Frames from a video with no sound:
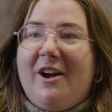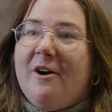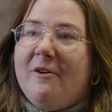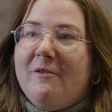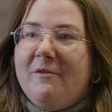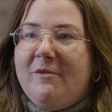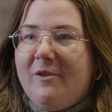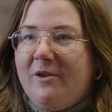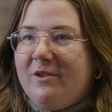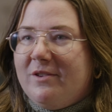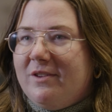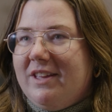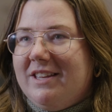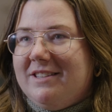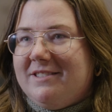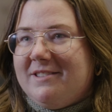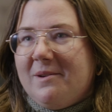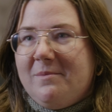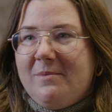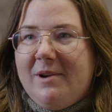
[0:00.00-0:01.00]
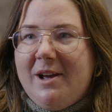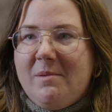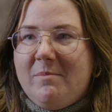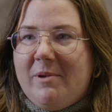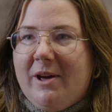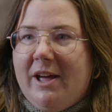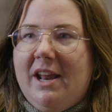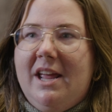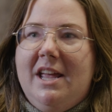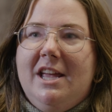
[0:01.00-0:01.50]
helpful in some way, mm -hmm.
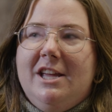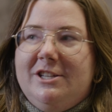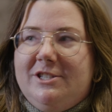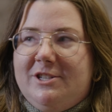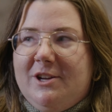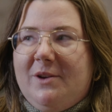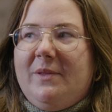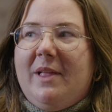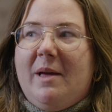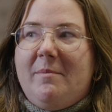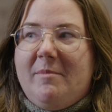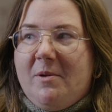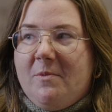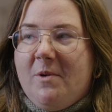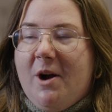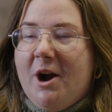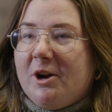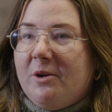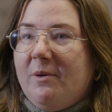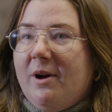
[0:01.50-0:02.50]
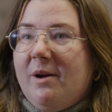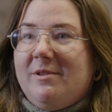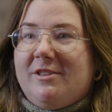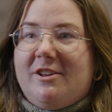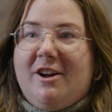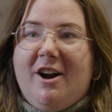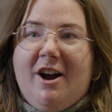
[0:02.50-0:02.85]
but mm-hmm. don't let me walk away with